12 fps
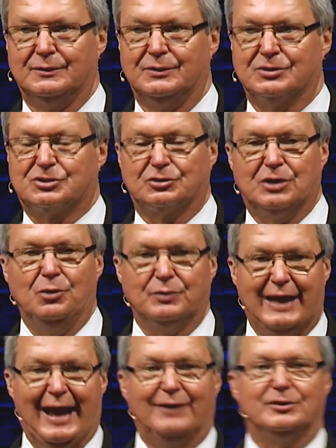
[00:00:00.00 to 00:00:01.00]
So don't
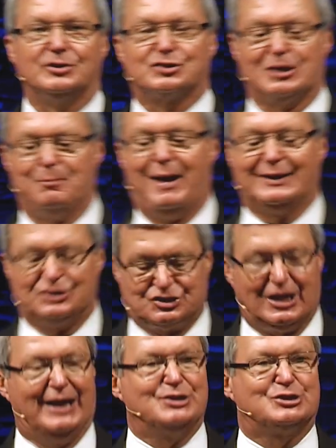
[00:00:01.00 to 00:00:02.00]
count on somebody
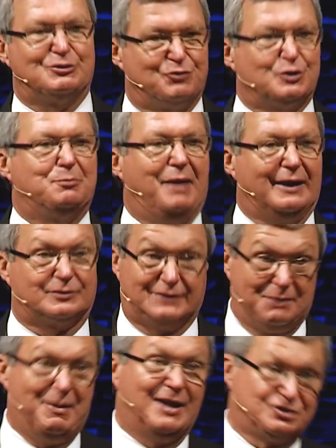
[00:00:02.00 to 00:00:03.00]
changing for the better.
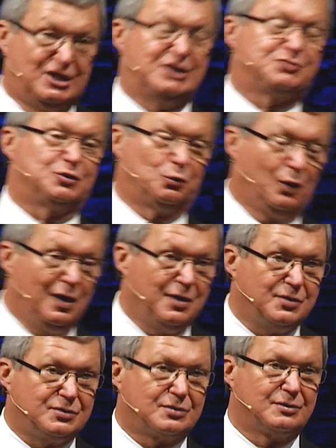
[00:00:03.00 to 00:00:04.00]
They might change for the
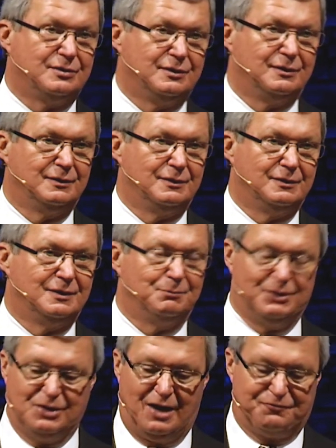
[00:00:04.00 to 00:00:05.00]
worse,
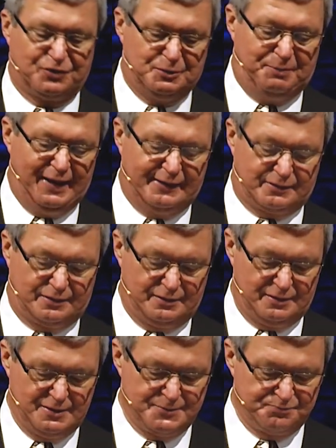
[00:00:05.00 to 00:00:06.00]
but not for the better.
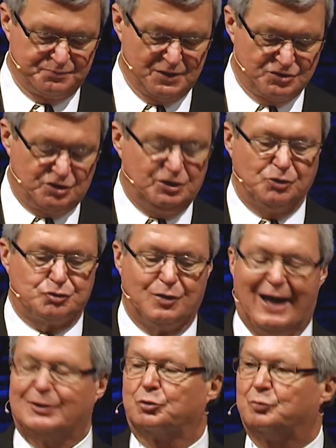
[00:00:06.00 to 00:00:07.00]
So don't
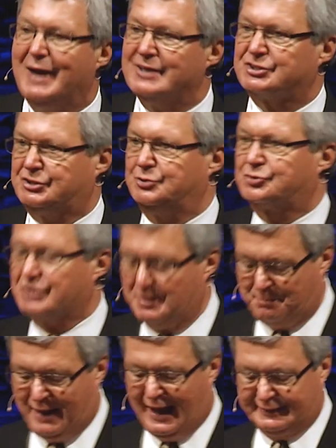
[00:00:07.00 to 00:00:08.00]
try to rescue
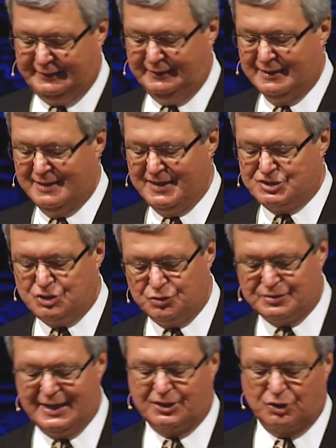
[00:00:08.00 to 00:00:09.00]
somebody that you
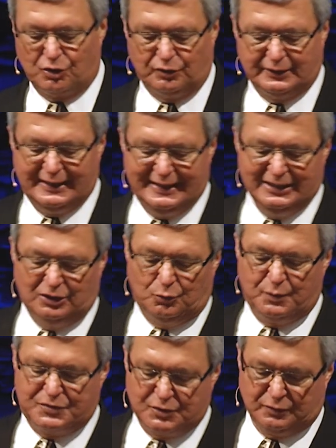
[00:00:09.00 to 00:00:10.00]
think you're going to heal
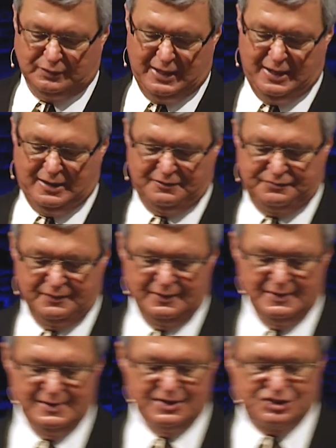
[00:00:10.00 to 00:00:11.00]
with your love.
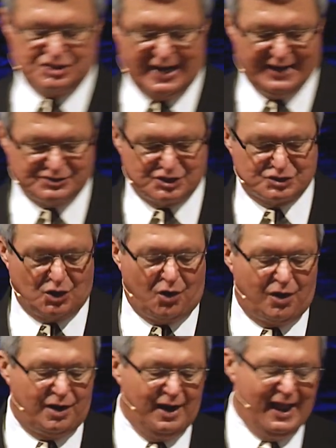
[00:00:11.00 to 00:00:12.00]
The chances
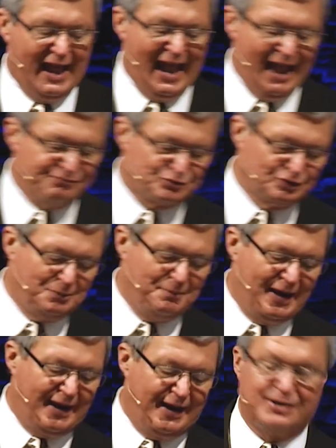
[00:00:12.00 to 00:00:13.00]
are, after the
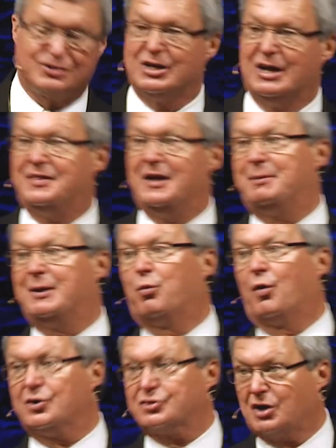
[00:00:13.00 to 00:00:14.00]
marriage, they'll be
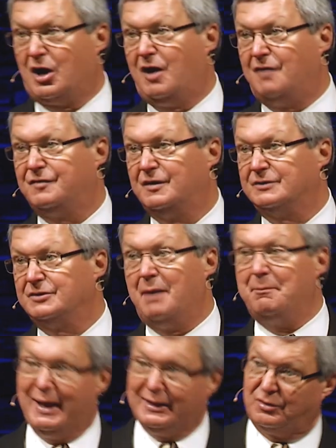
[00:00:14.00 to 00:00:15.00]
worse off,
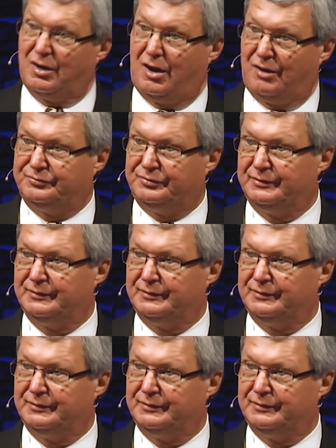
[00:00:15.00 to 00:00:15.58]
not better off.